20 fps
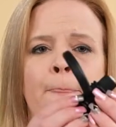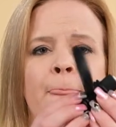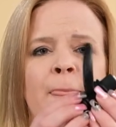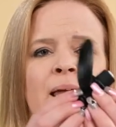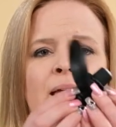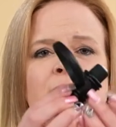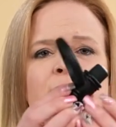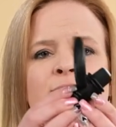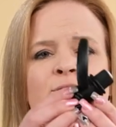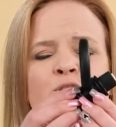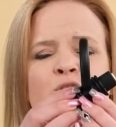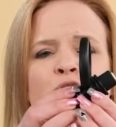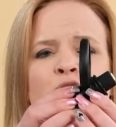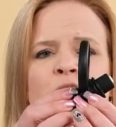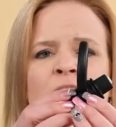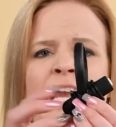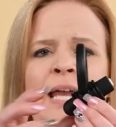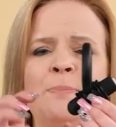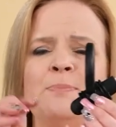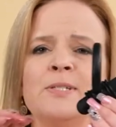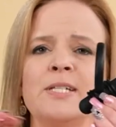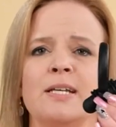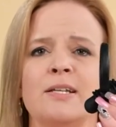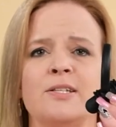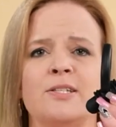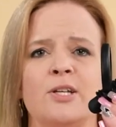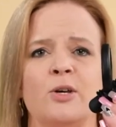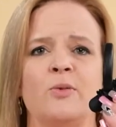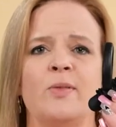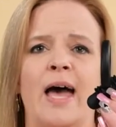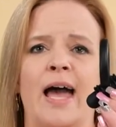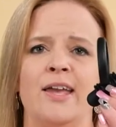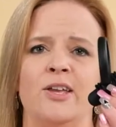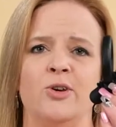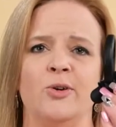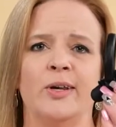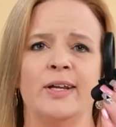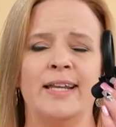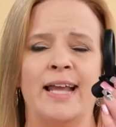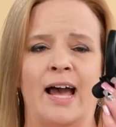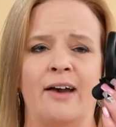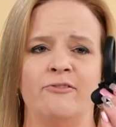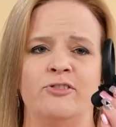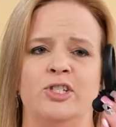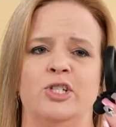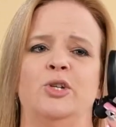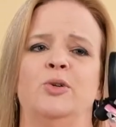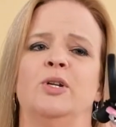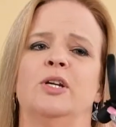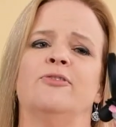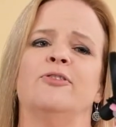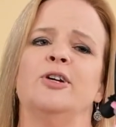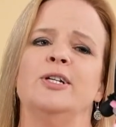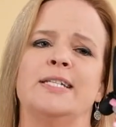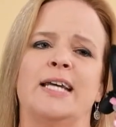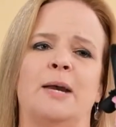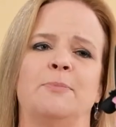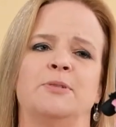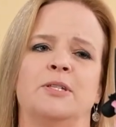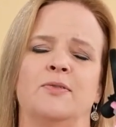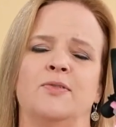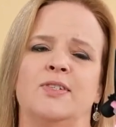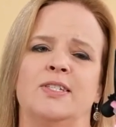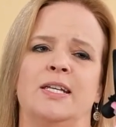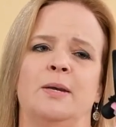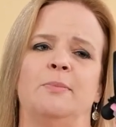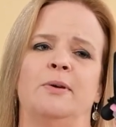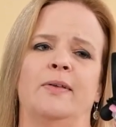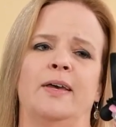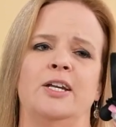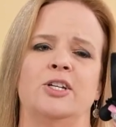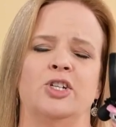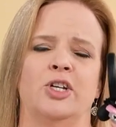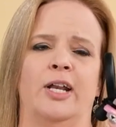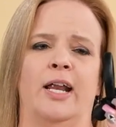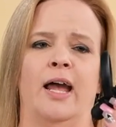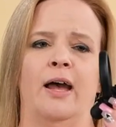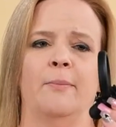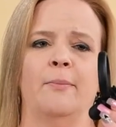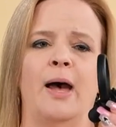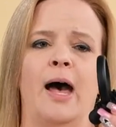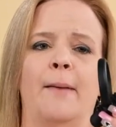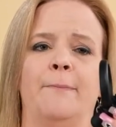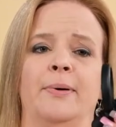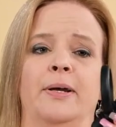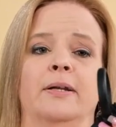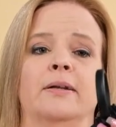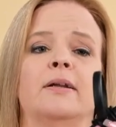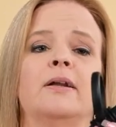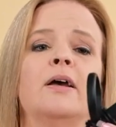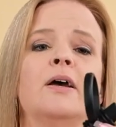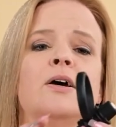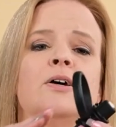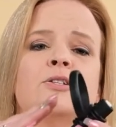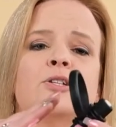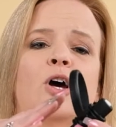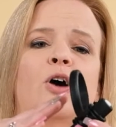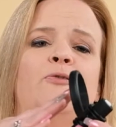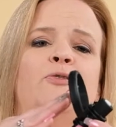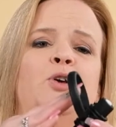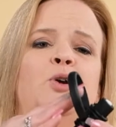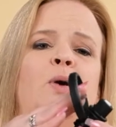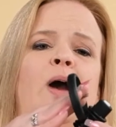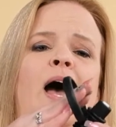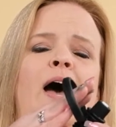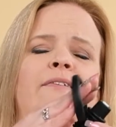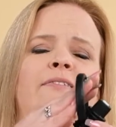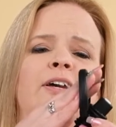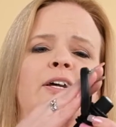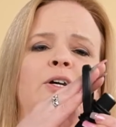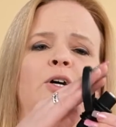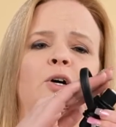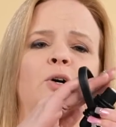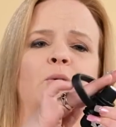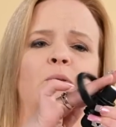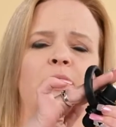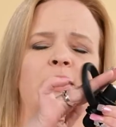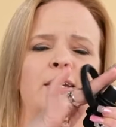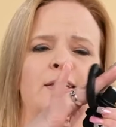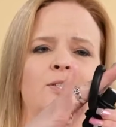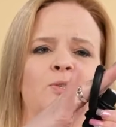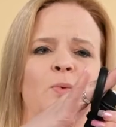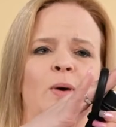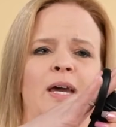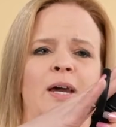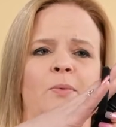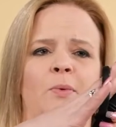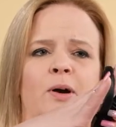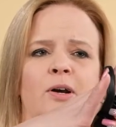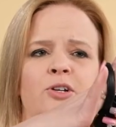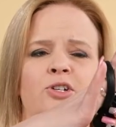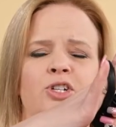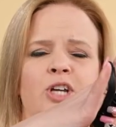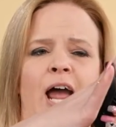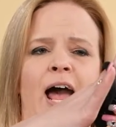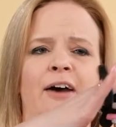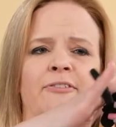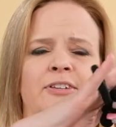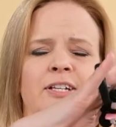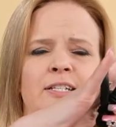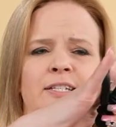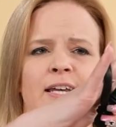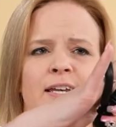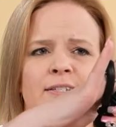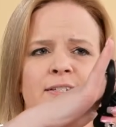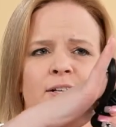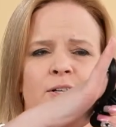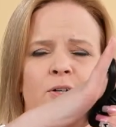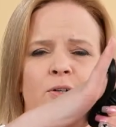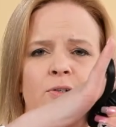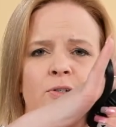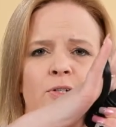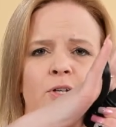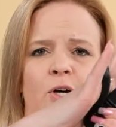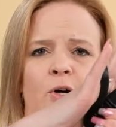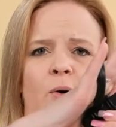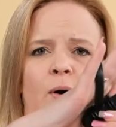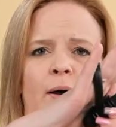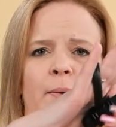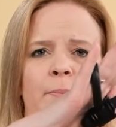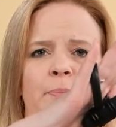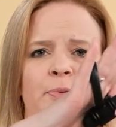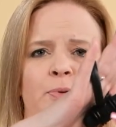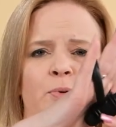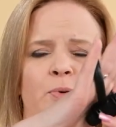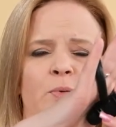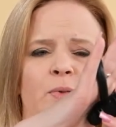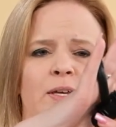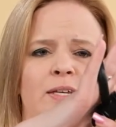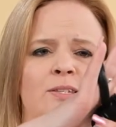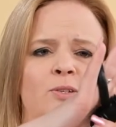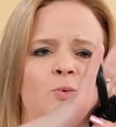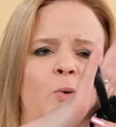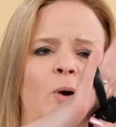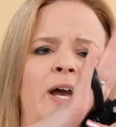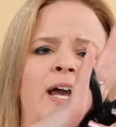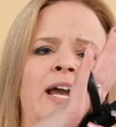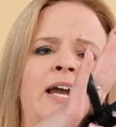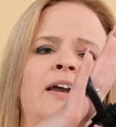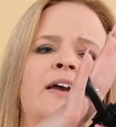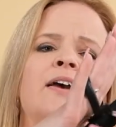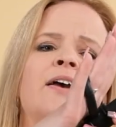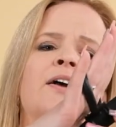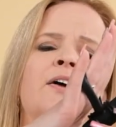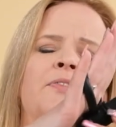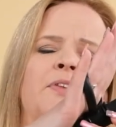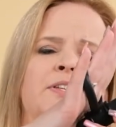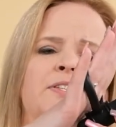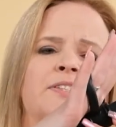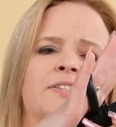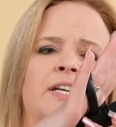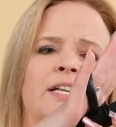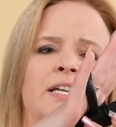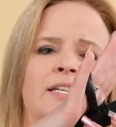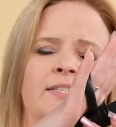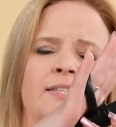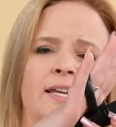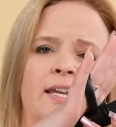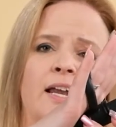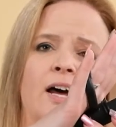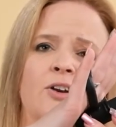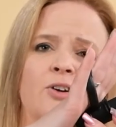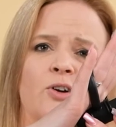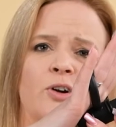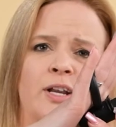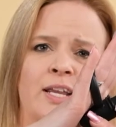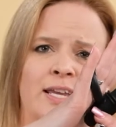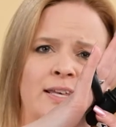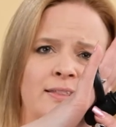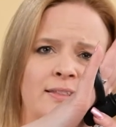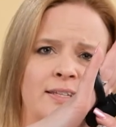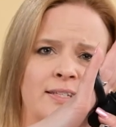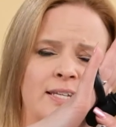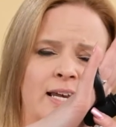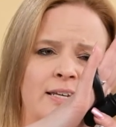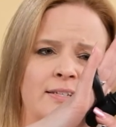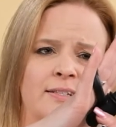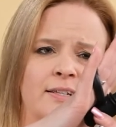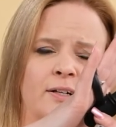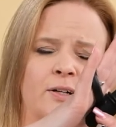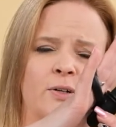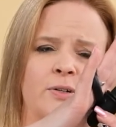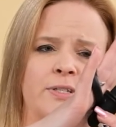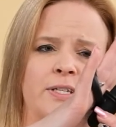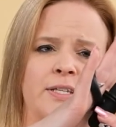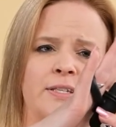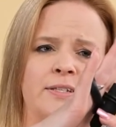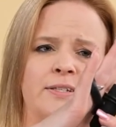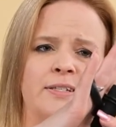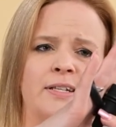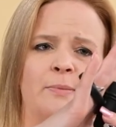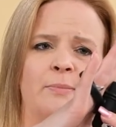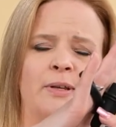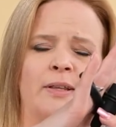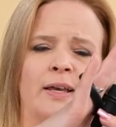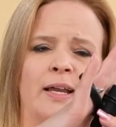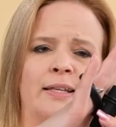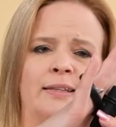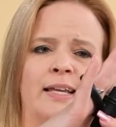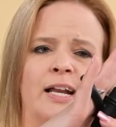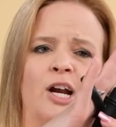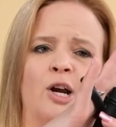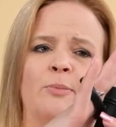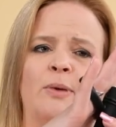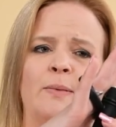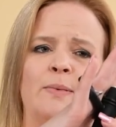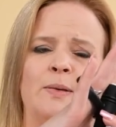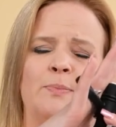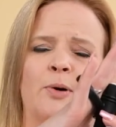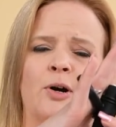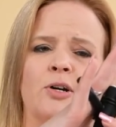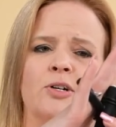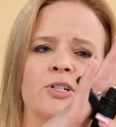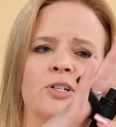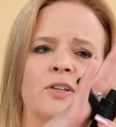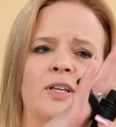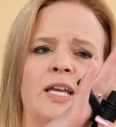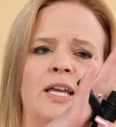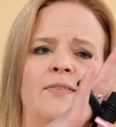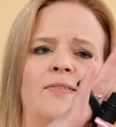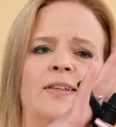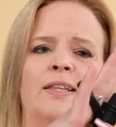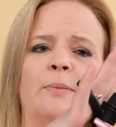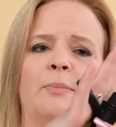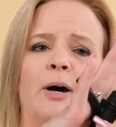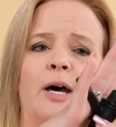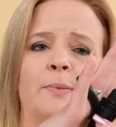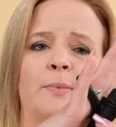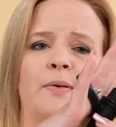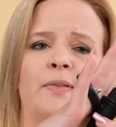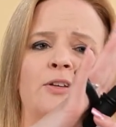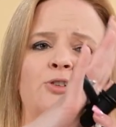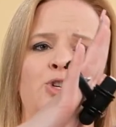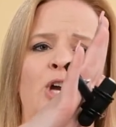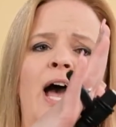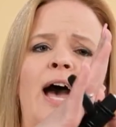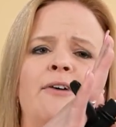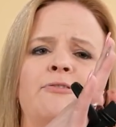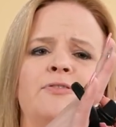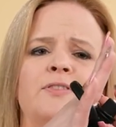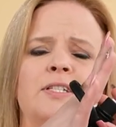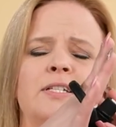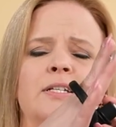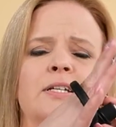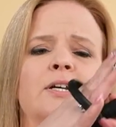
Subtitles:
It's shaped so that you can have 2 different types of stimulation happen. So if you have it go this way where shaft and testicles go up through this way, this is going to sit underneath the testicles and stimulate there, maybe partially even the bottom of the shaft.